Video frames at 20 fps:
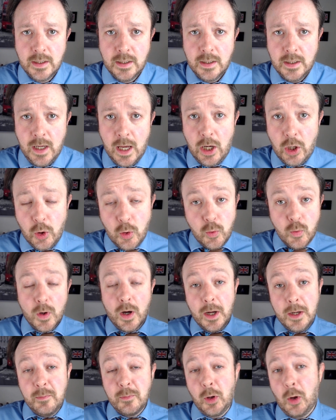Hello,
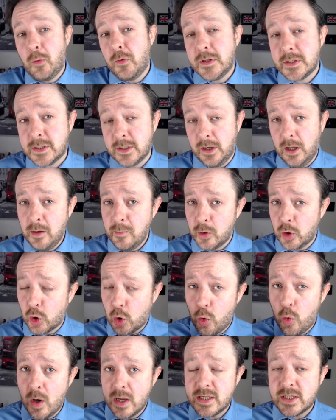I'm Lawrence and I'm on a
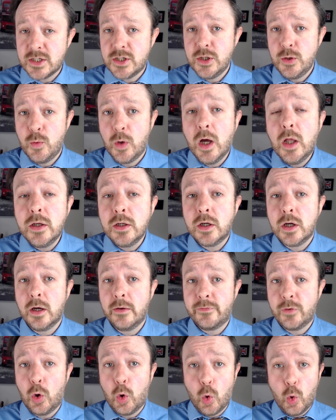quest to
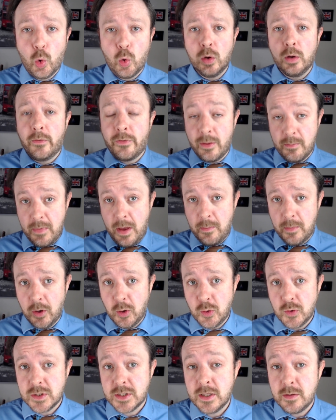uncover all of the
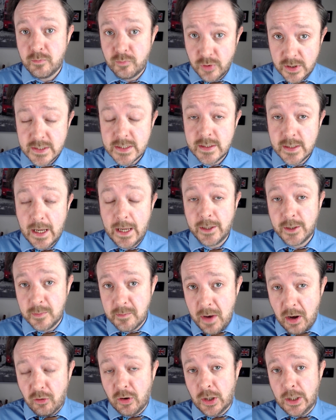memos that Britain and
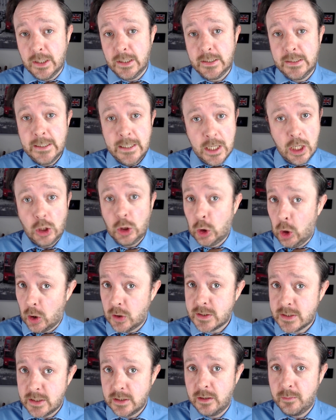America
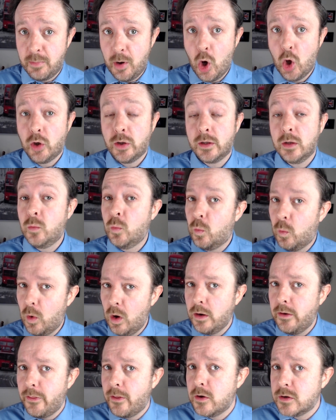lost in the pond. And one
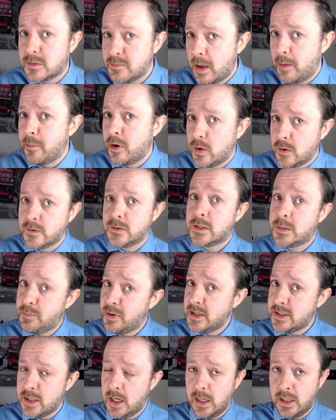of those memos
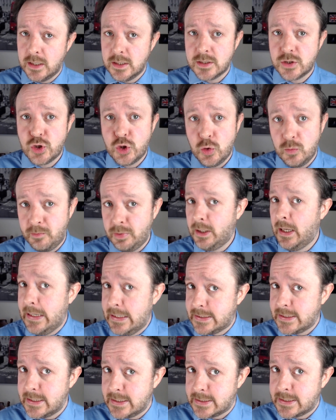pertains to
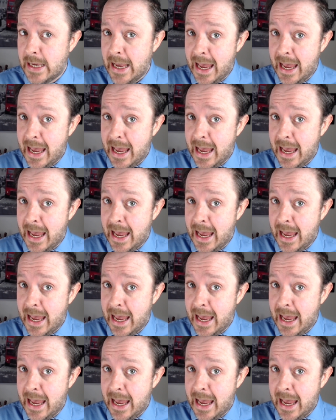places.